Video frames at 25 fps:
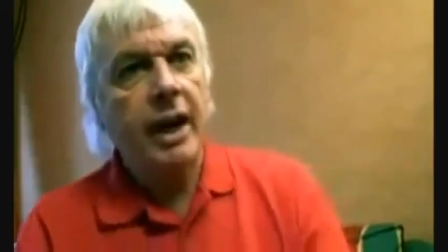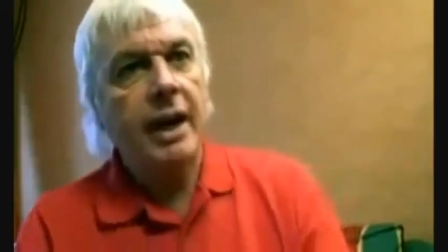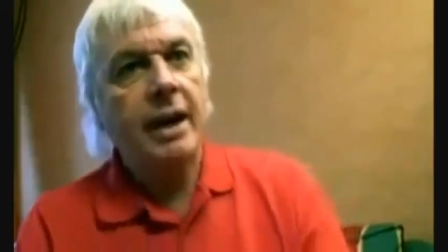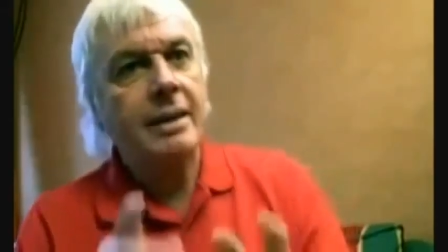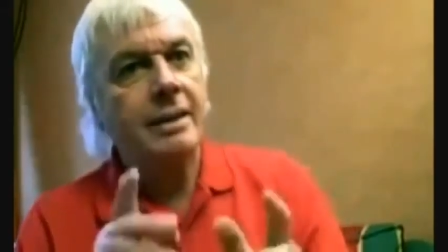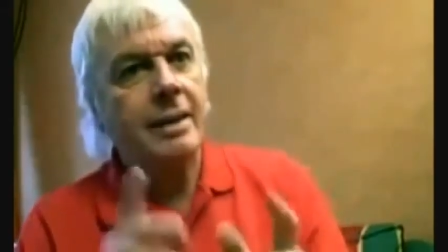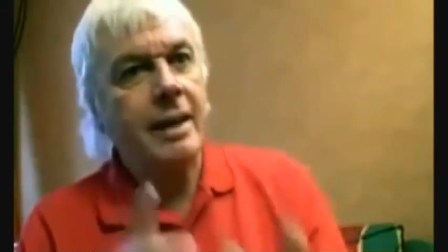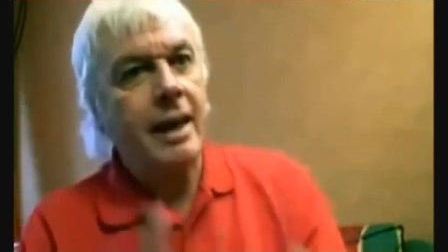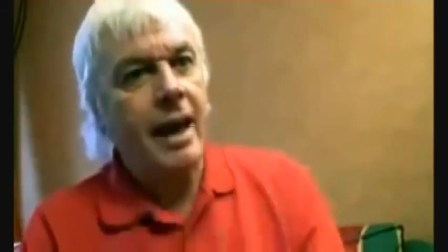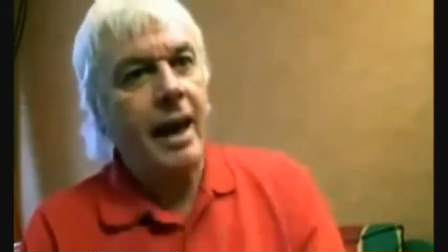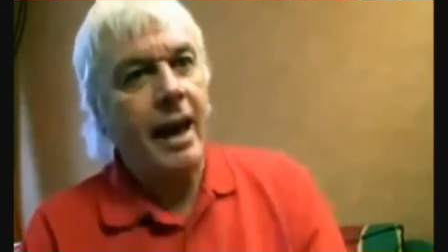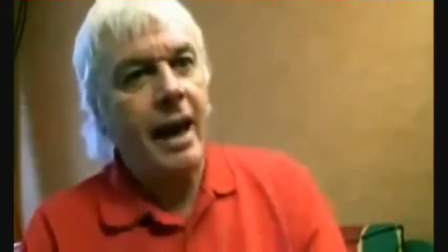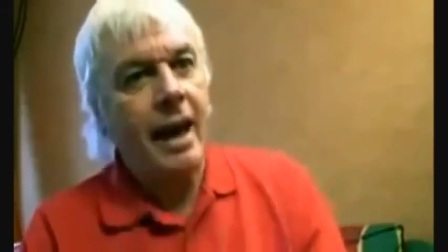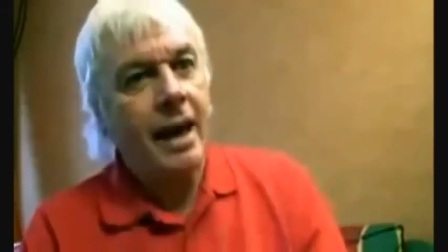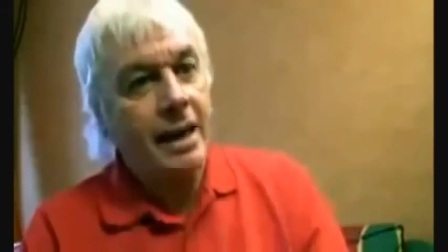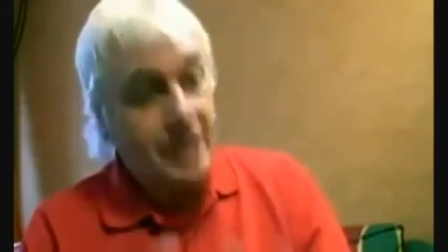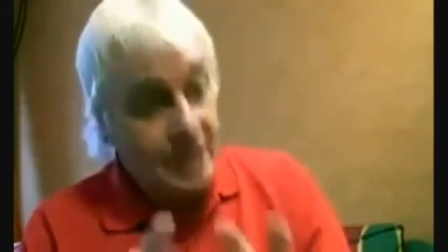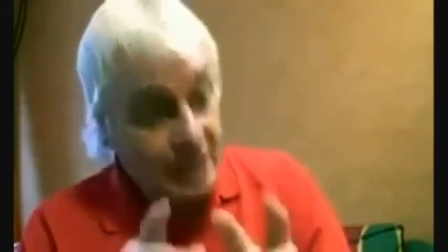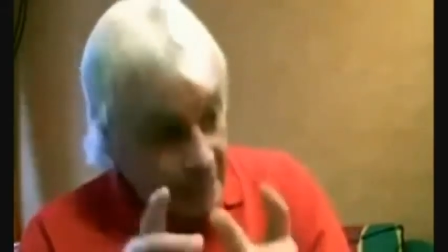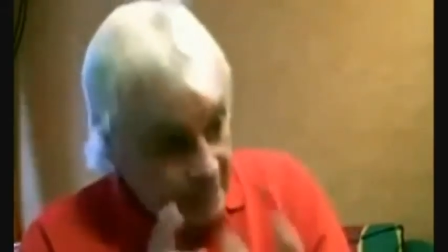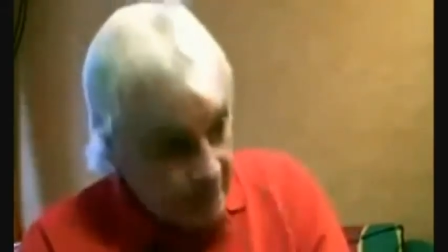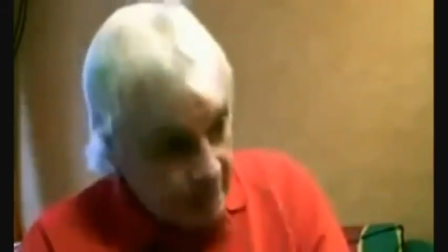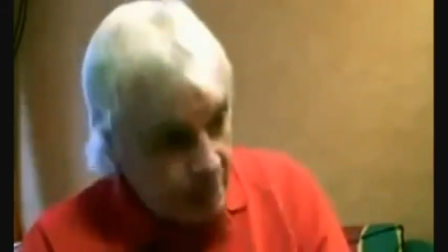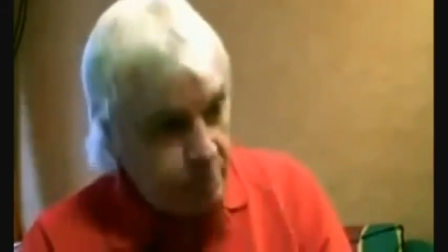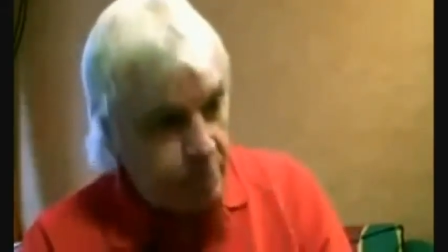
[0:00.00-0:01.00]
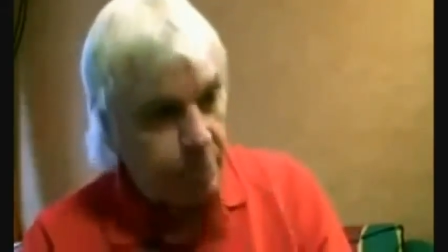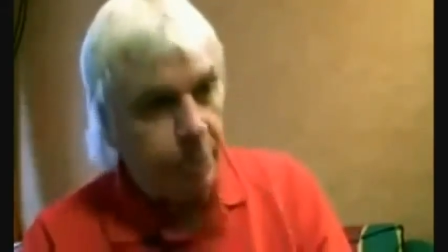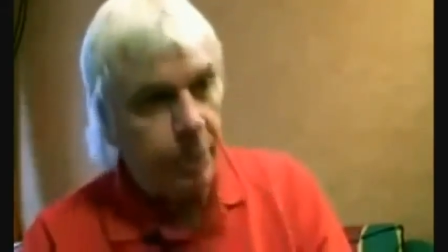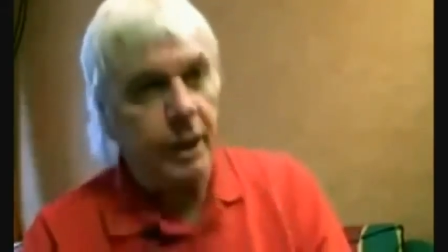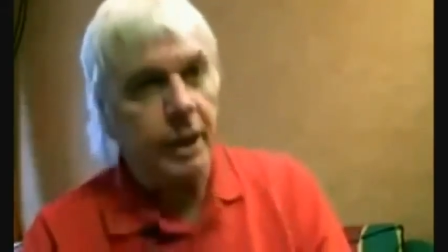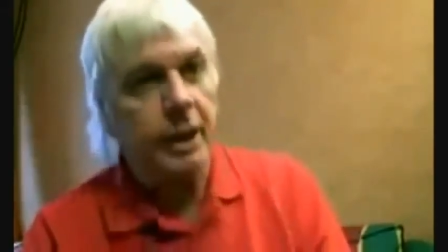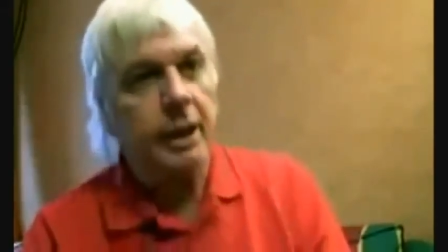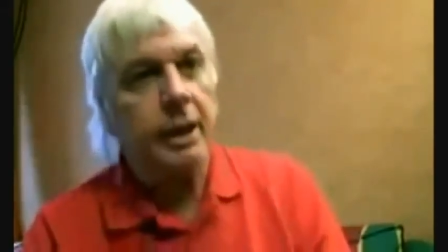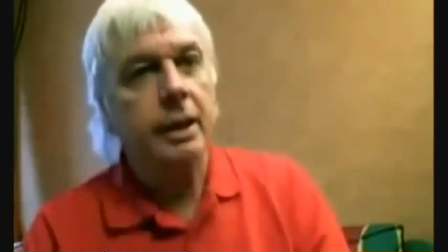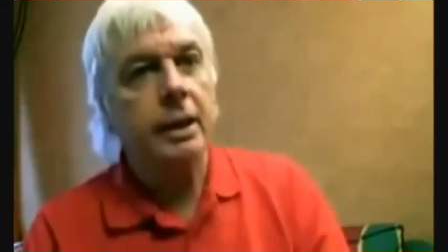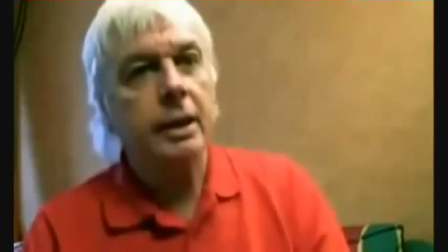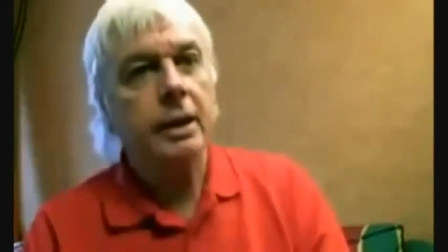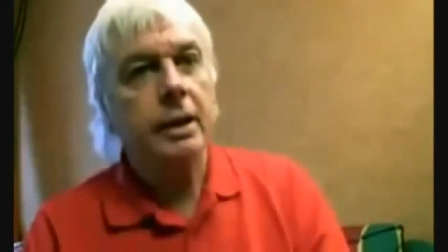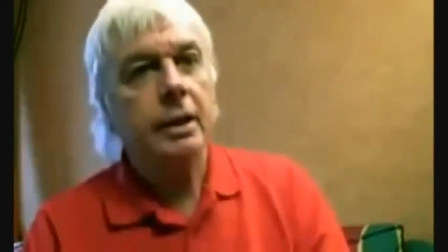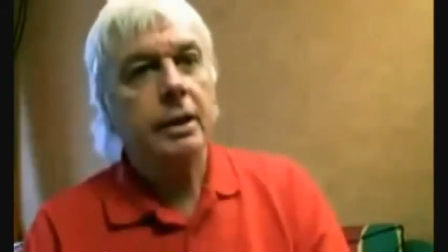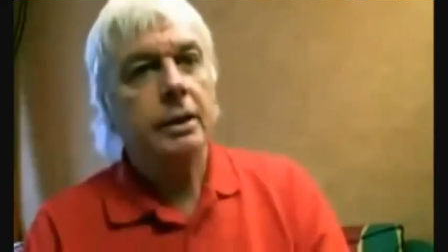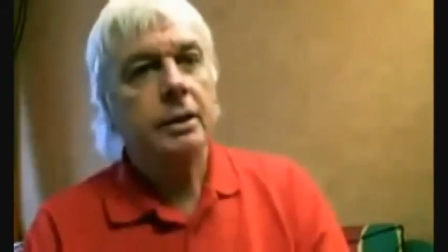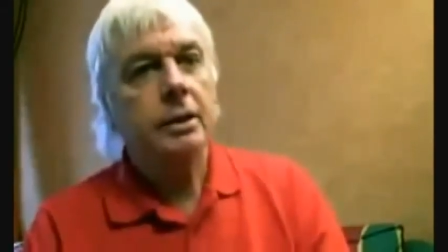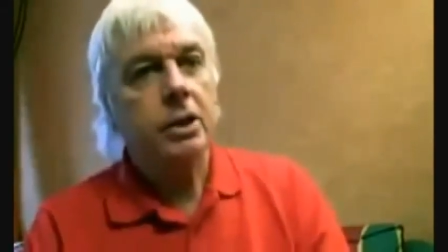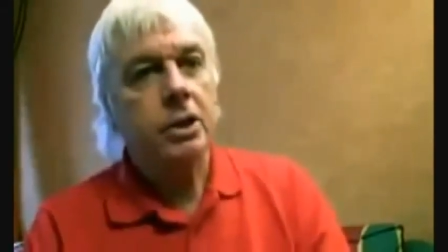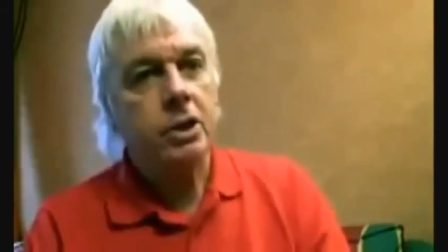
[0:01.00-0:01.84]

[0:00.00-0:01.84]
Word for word: They're there simply